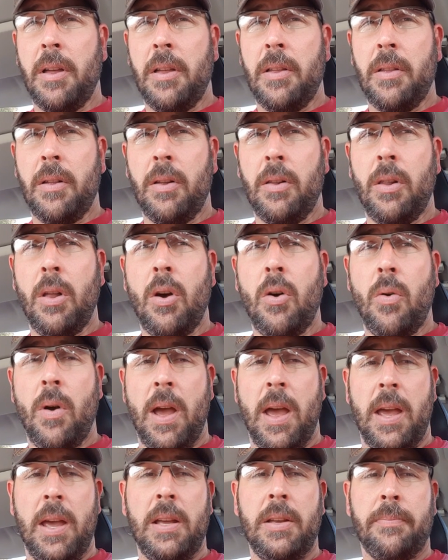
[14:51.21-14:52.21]
the low
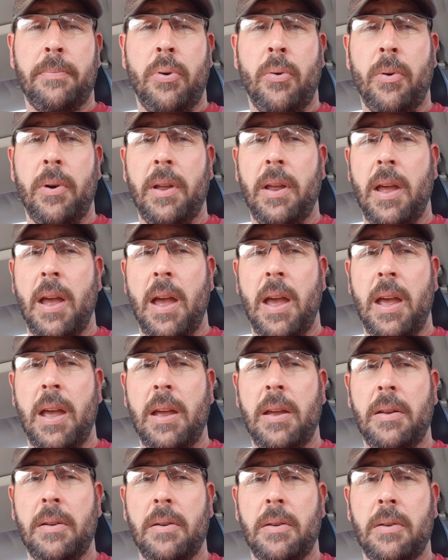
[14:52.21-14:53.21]

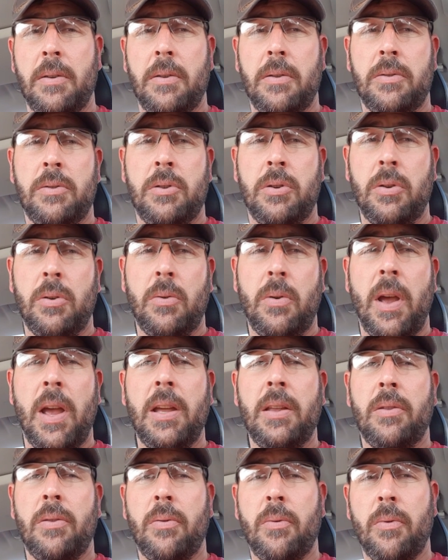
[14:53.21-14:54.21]

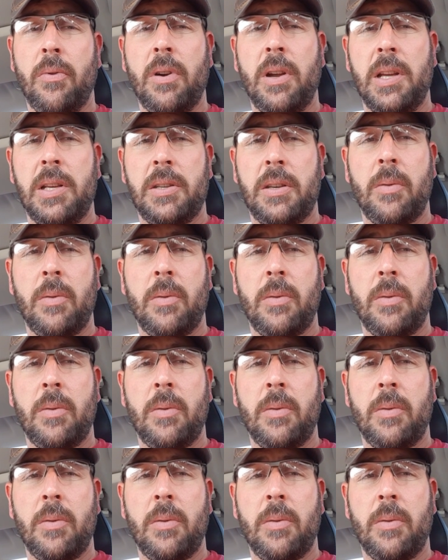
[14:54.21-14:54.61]
8.8283,